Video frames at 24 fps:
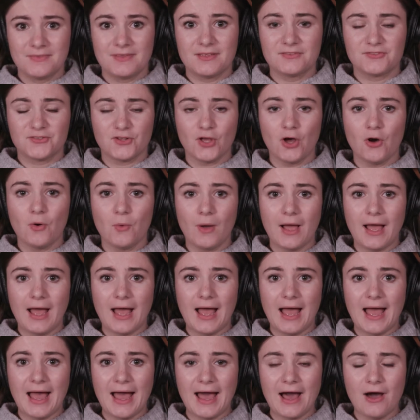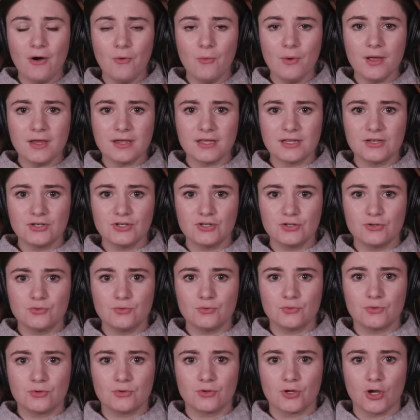So how can
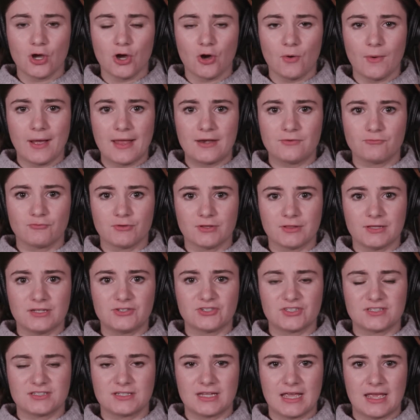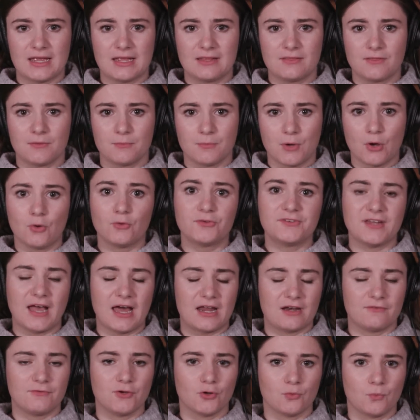you go and really just get the most
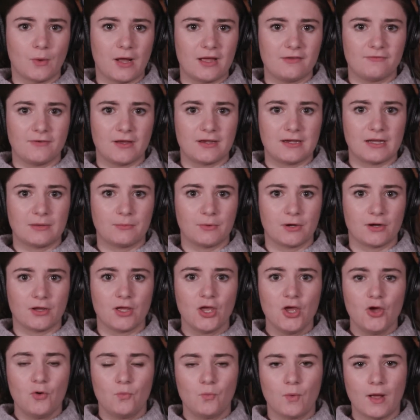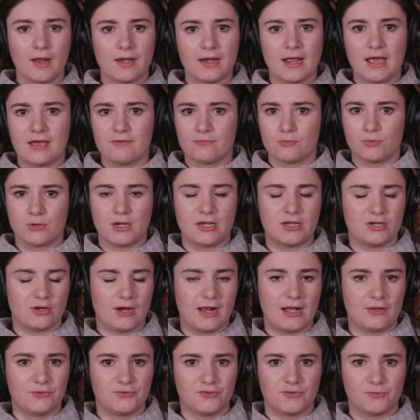out of your Wi-Fi network when everyone in your
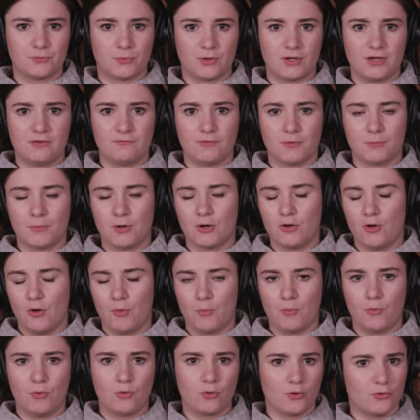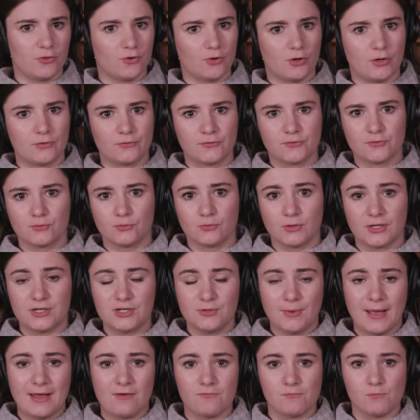house is working from home or they're on school and
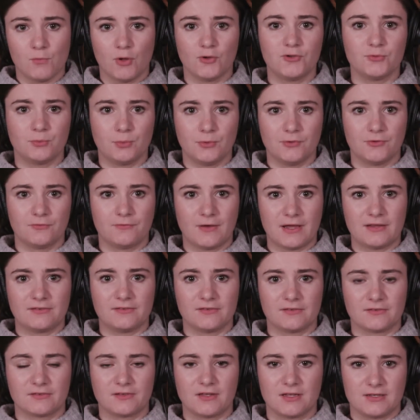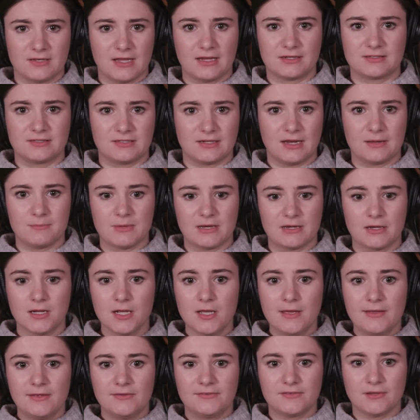you have multiple devices connected? I mean,
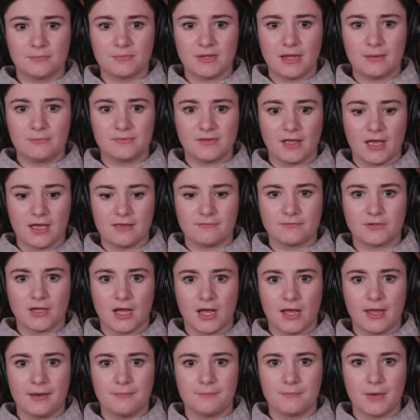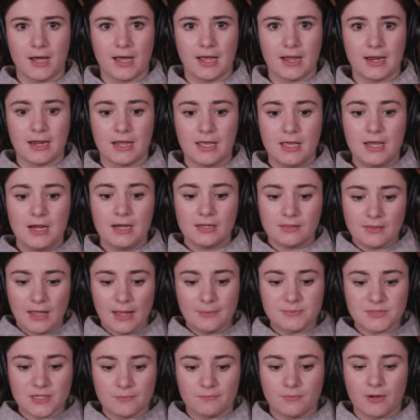sometimes I've got my
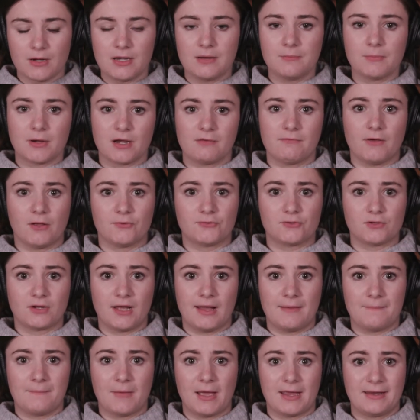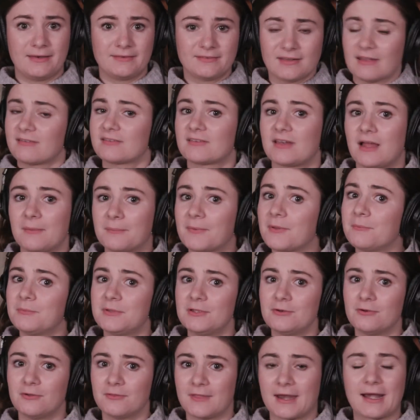laptop running, but I've also got my desktop
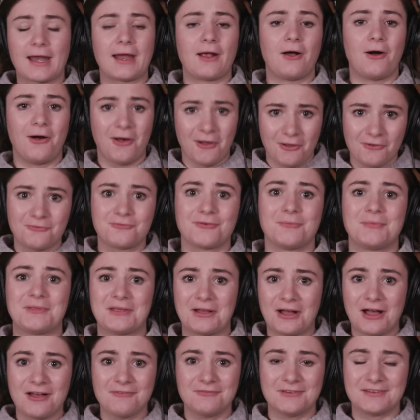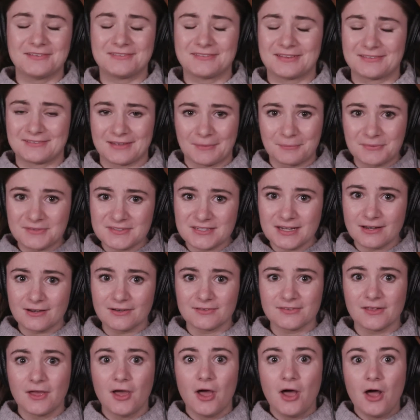computer that I hauled from the office that's
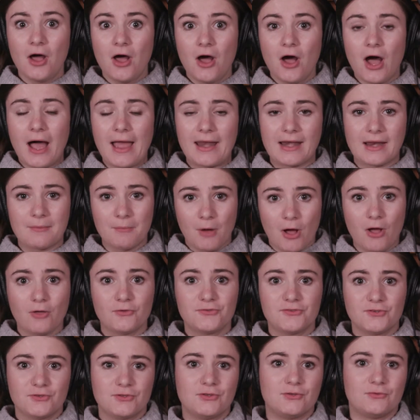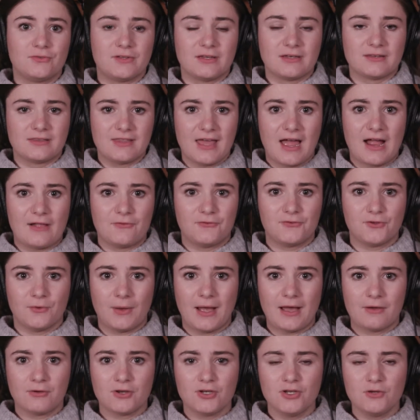upstairs, and I'm also using that. So
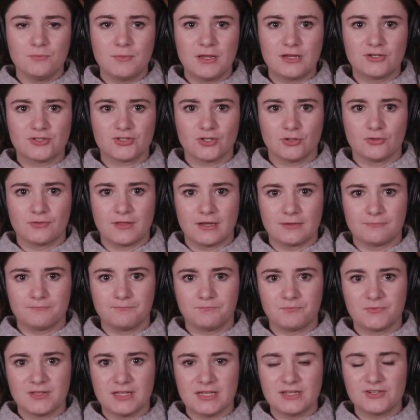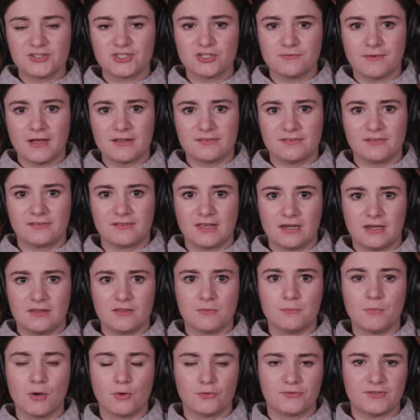how can you make sure that each device is getting
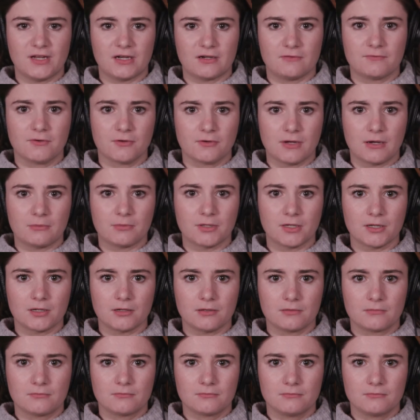the most out of your network?